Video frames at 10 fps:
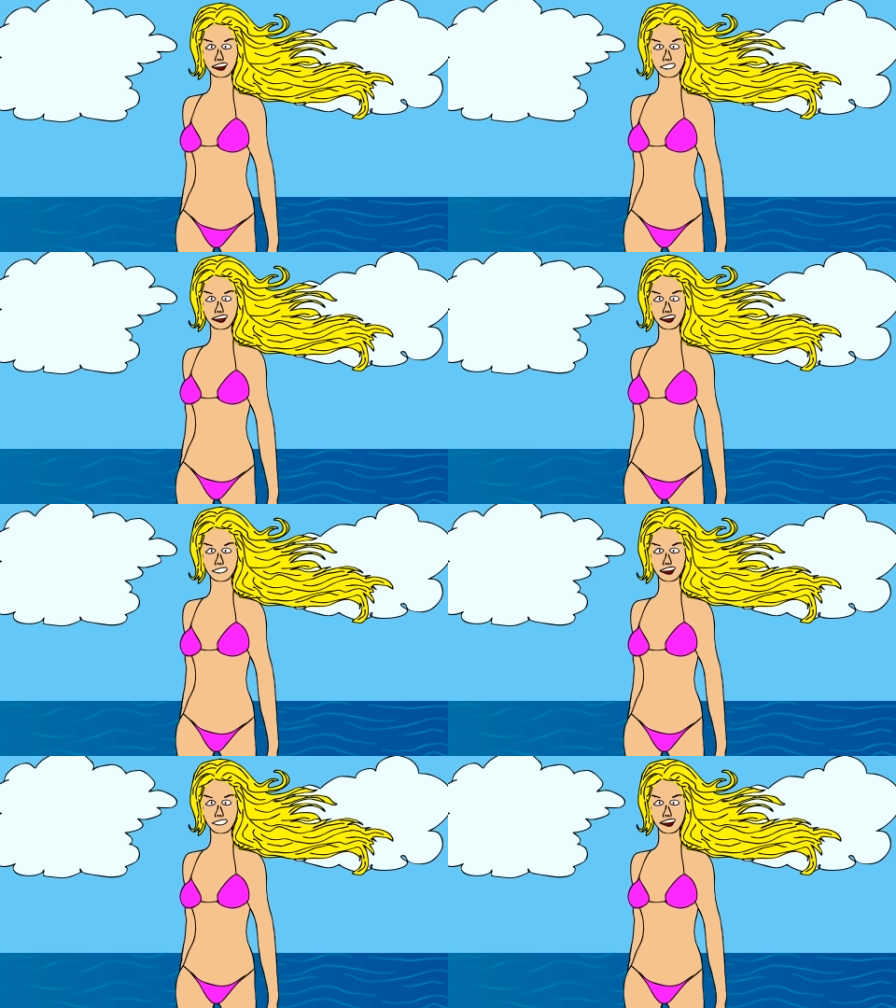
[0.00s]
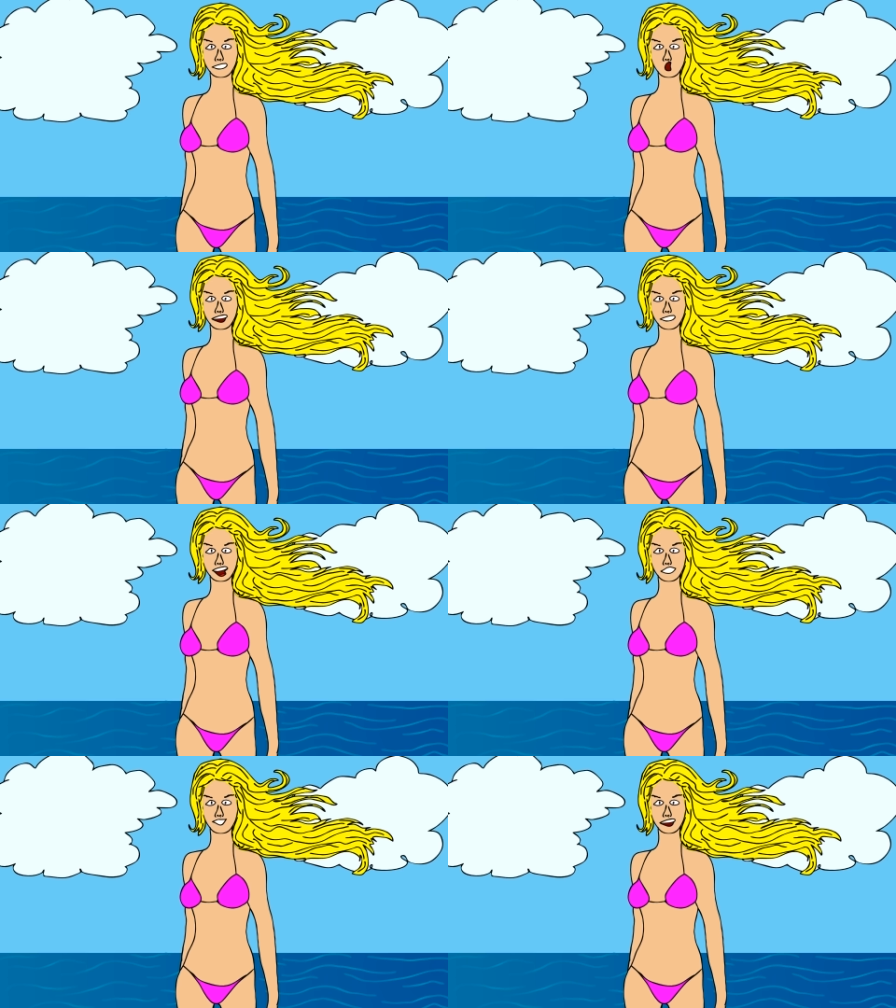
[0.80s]
I'd need to keep my
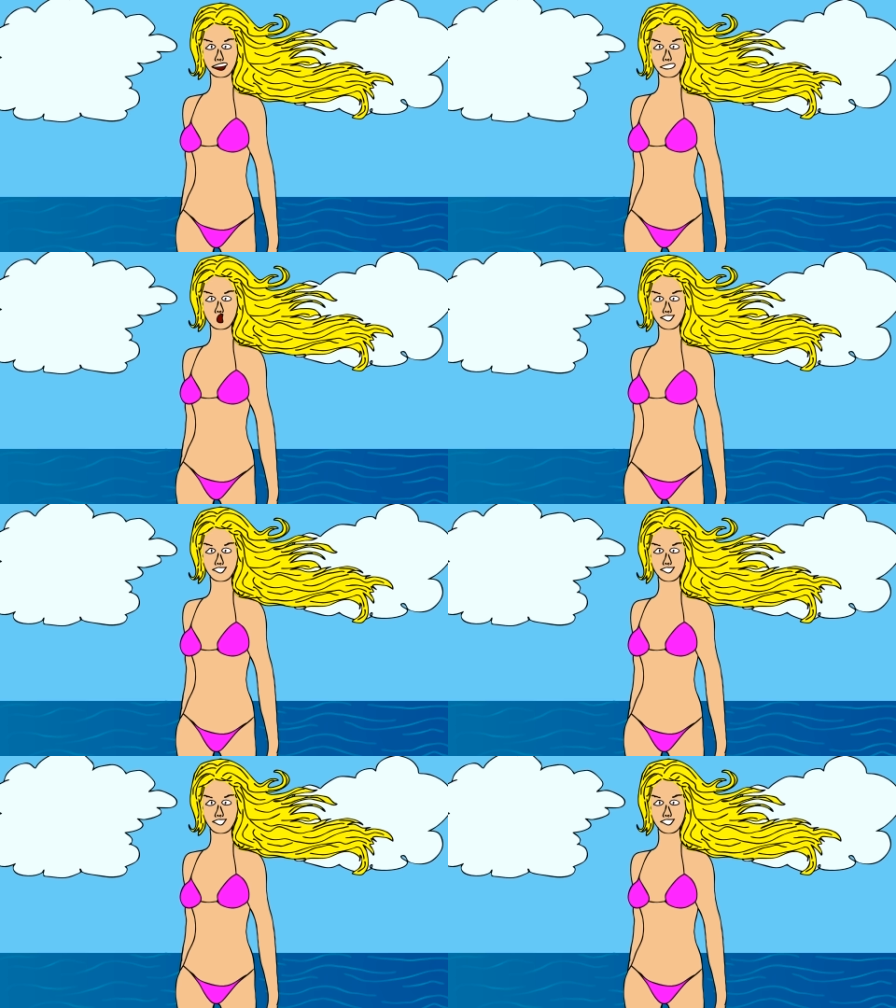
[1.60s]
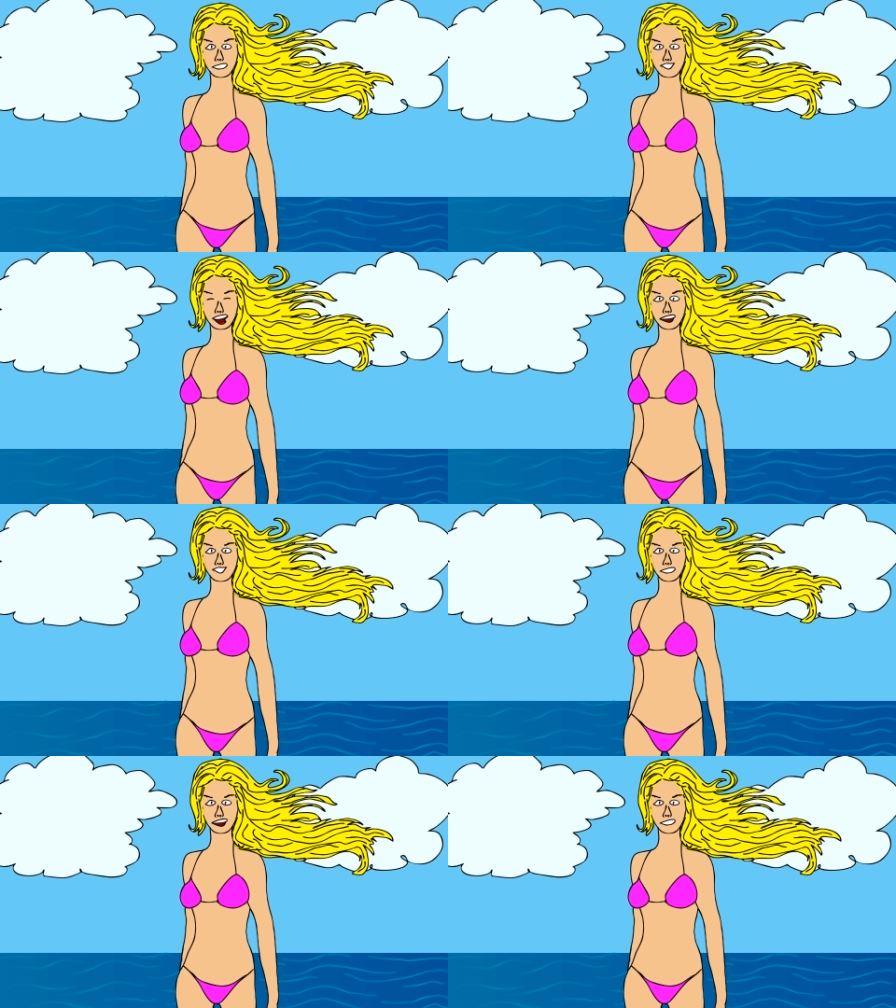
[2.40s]
mind off things, and I've got
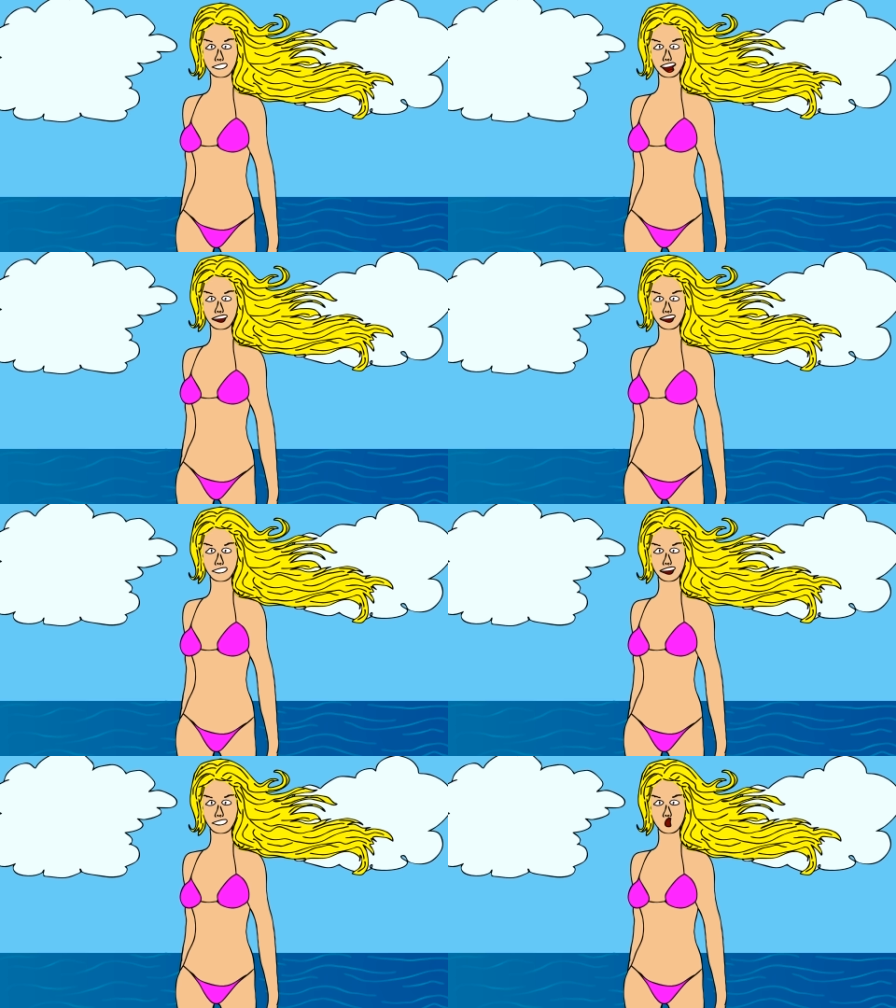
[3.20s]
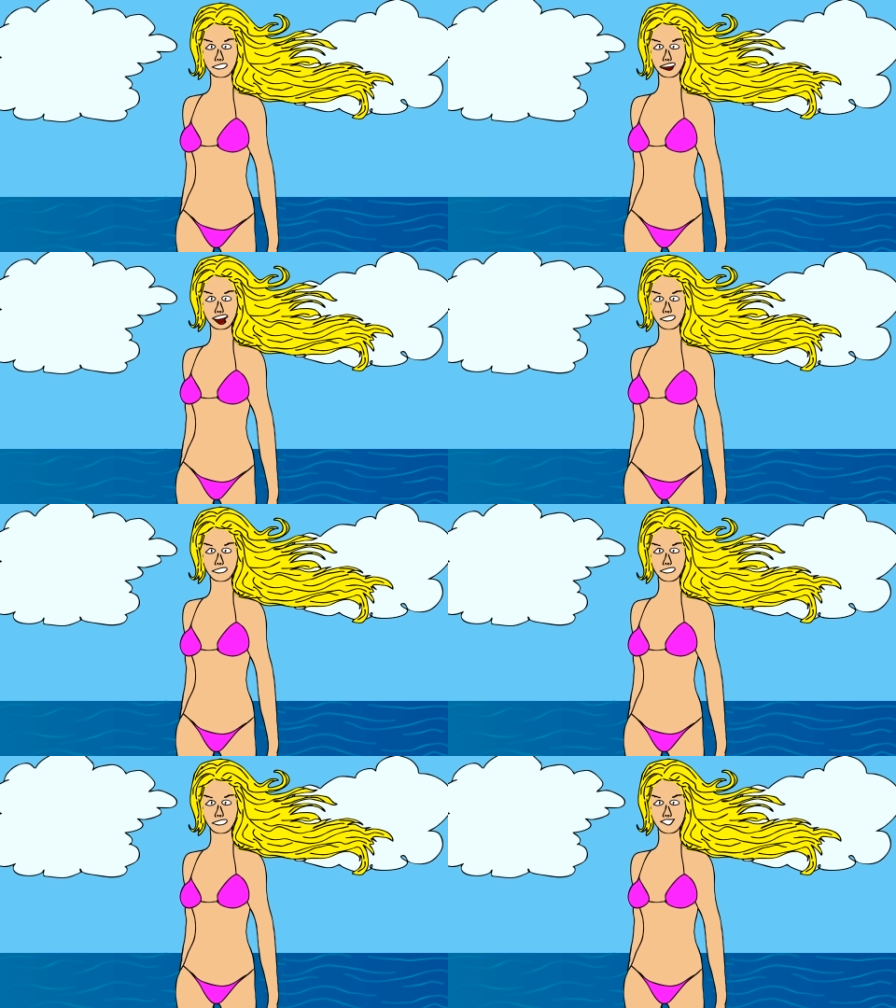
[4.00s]
a better shot at doing that here at
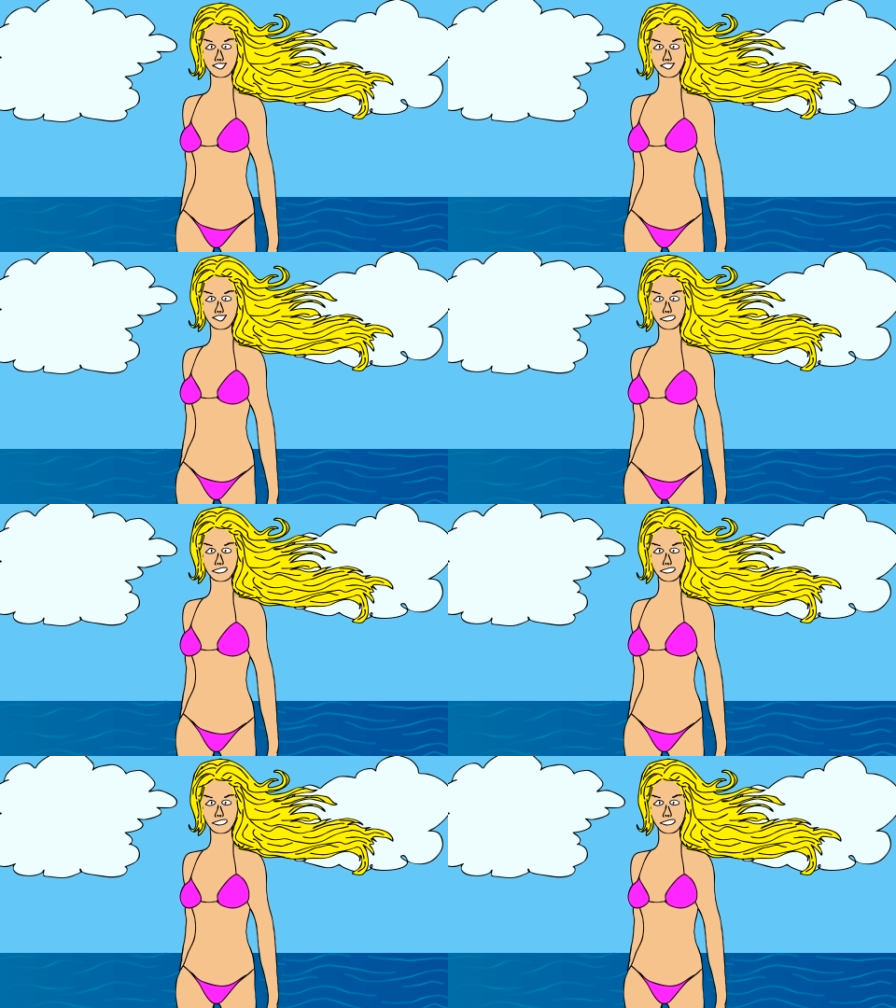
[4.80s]
work."